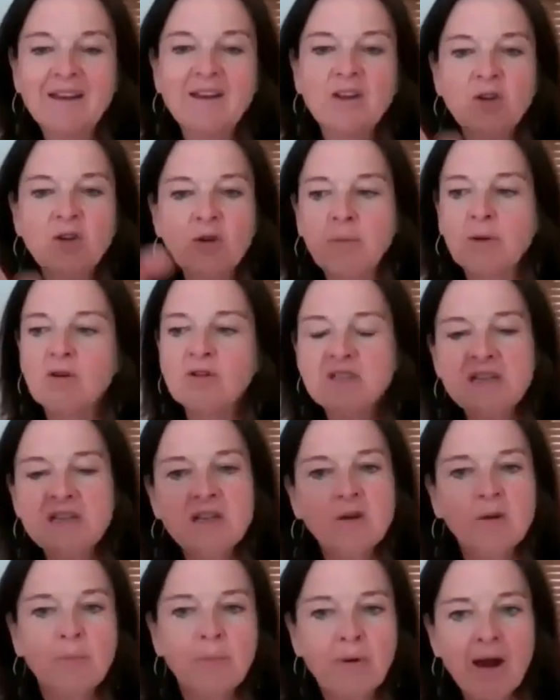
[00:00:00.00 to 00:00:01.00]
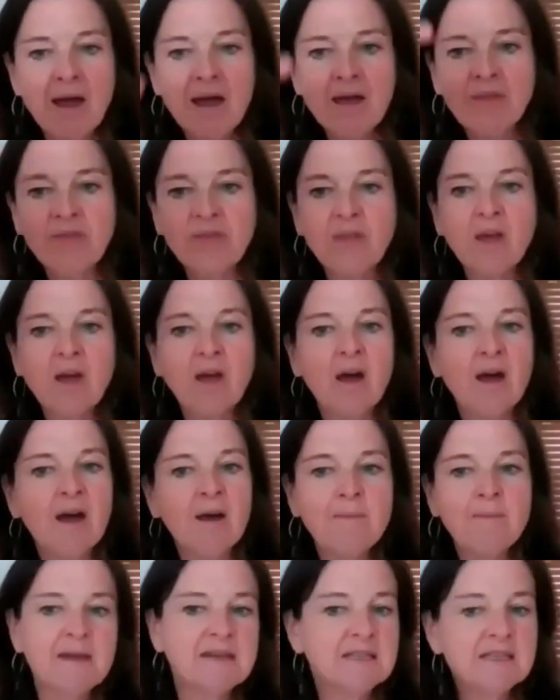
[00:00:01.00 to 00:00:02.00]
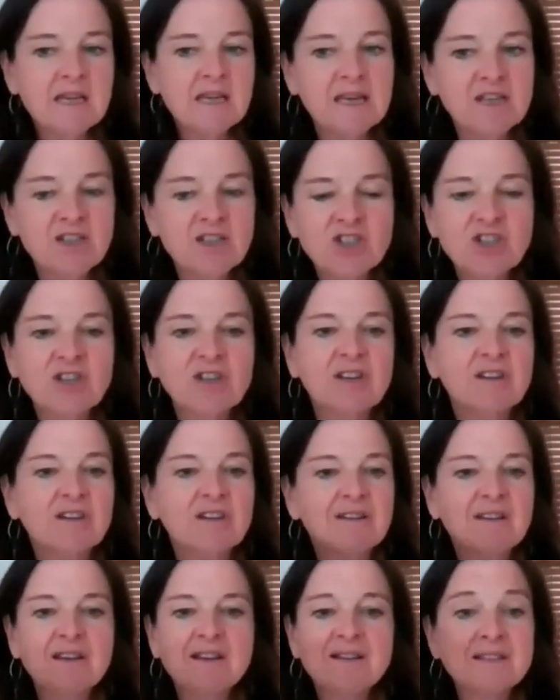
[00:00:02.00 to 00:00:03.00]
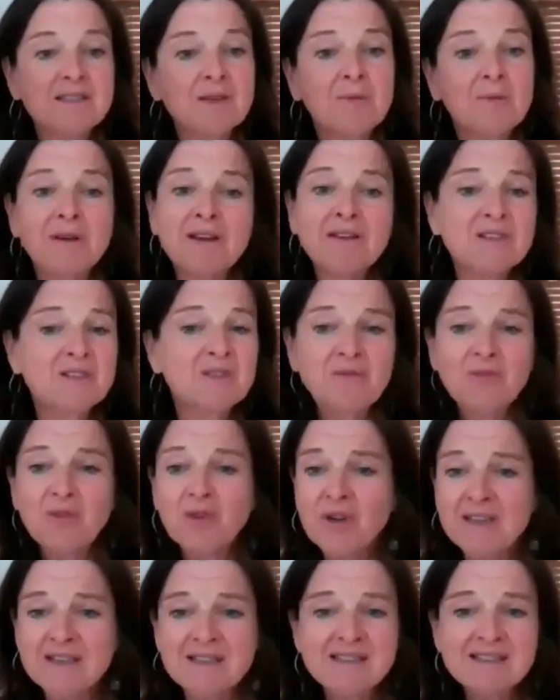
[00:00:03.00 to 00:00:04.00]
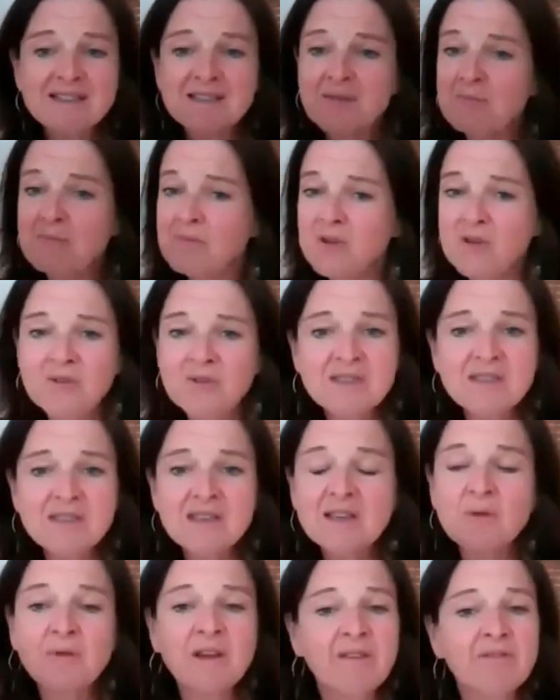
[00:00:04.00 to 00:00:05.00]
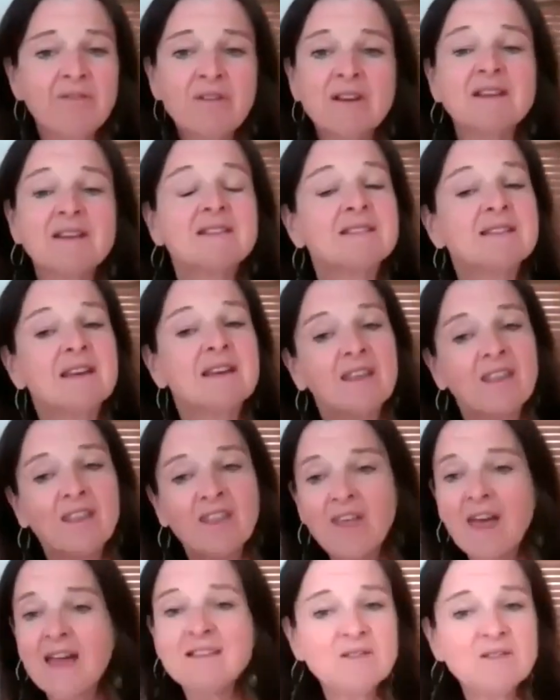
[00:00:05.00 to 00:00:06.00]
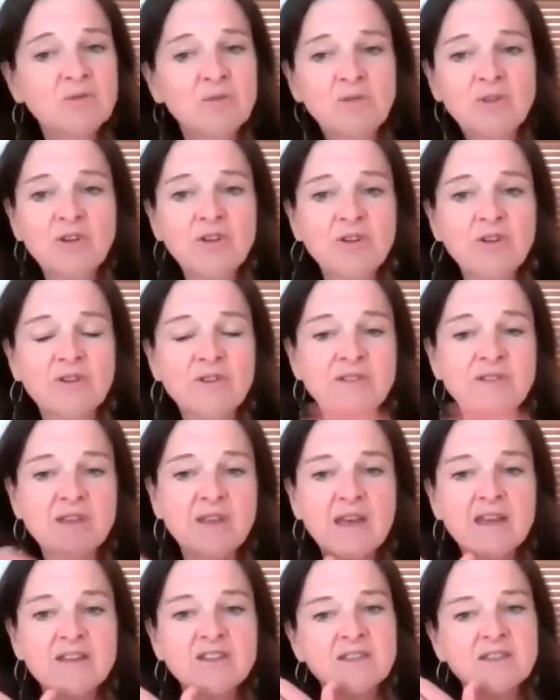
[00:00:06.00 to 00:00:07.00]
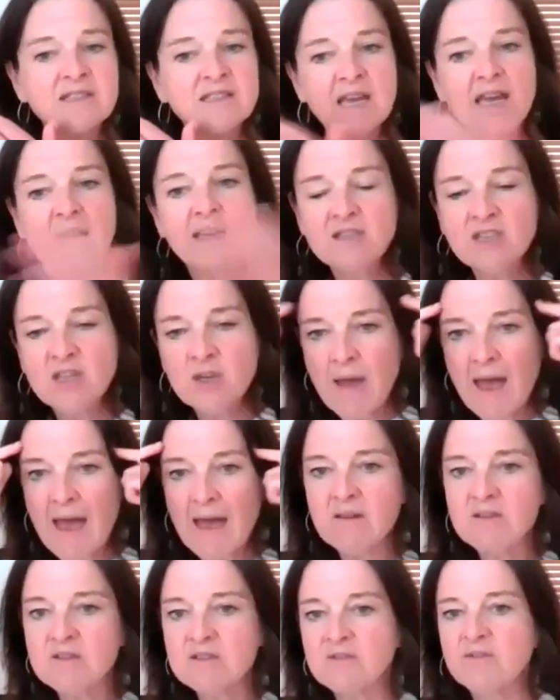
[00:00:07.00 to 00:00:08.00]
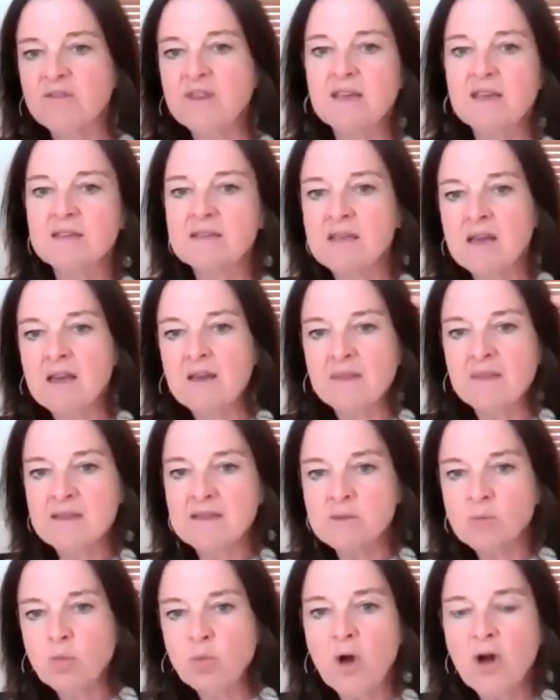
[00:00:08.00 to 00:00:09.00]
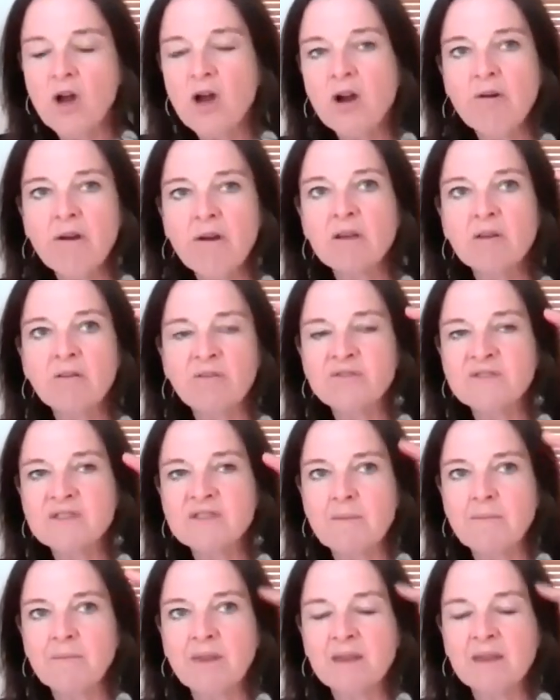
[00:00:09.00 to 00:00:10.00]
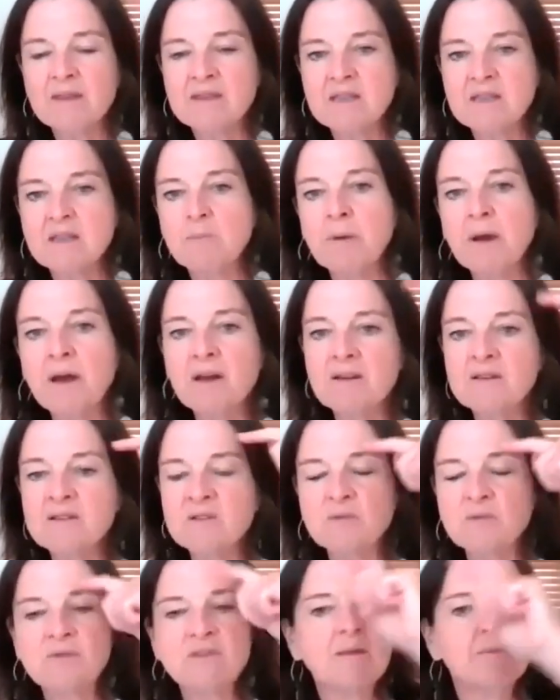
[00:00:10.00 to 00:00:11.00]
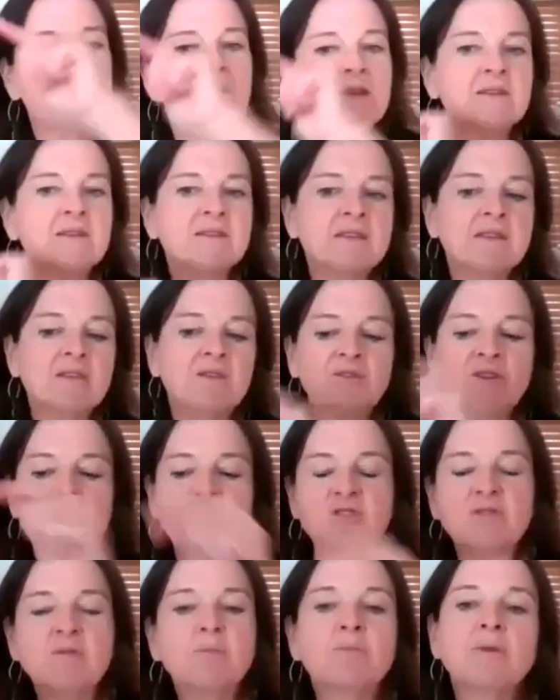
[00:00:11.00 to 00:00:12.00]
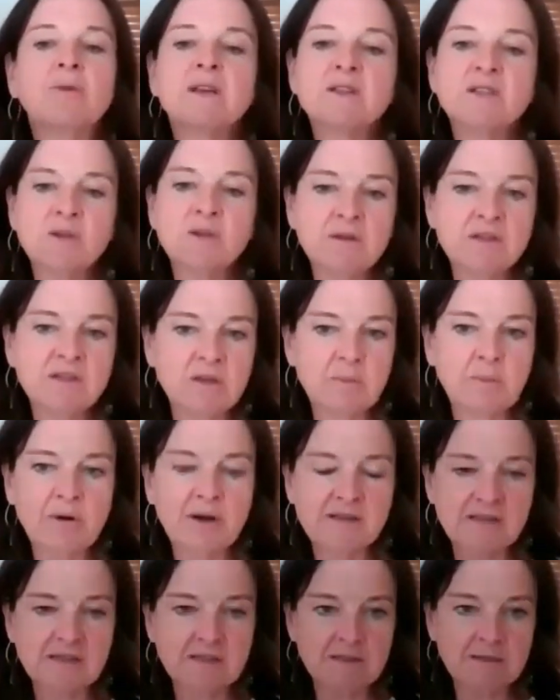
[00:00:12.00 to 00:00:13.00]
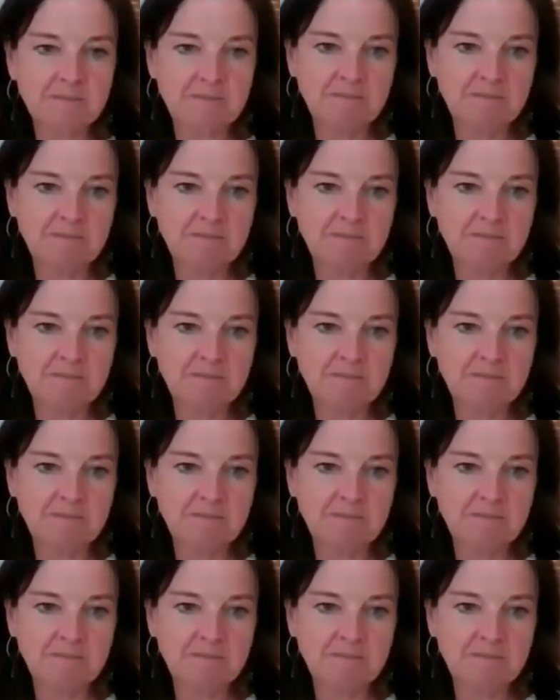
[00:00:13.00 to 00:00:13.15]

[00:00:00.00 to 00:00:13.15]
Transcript: your body, your breath, a meditation, someone else's voice, some music, whatever it is, that's all good. So that just takes you out of this whirring of something that's in the past or something that's in the future, and brings you into the present.